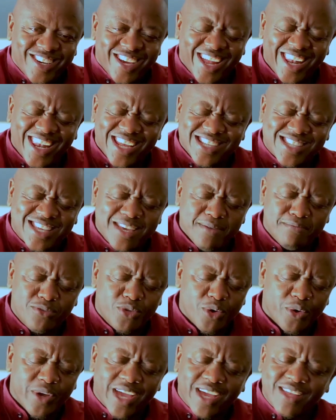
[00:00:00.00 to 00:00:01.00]
And let's keep
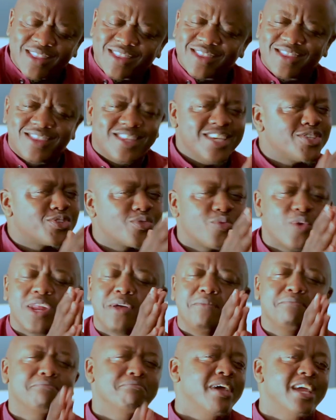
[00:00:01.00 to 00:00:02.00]
doing this great,
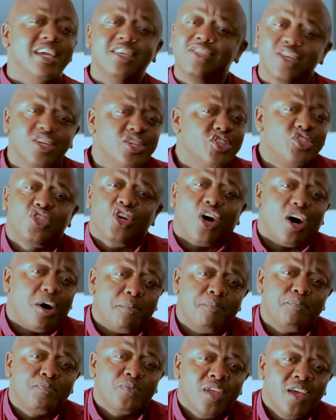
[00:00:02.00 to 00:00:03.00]
amazing
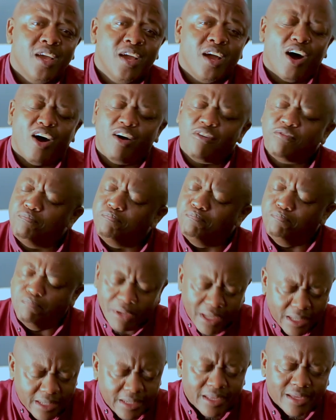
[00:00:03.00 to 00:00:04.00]
job of
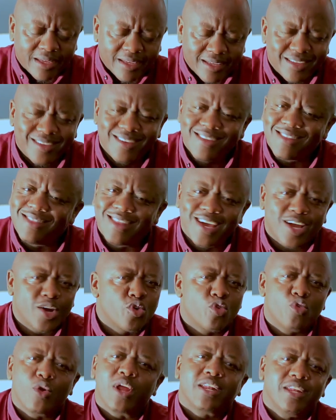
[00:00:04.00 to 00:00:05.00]
building the
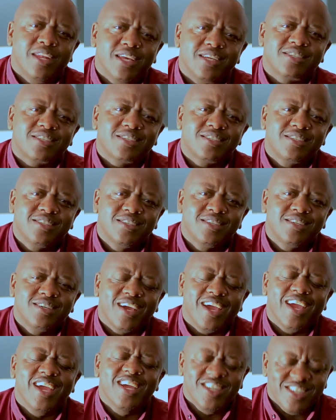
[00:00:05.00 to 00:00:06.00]
greatness
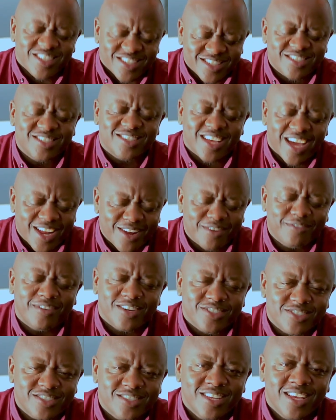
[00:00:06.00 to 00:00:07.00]
inside of
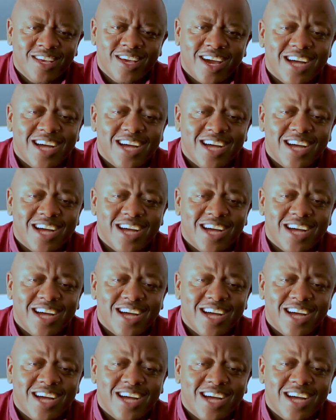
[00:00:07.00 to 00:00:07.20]
us.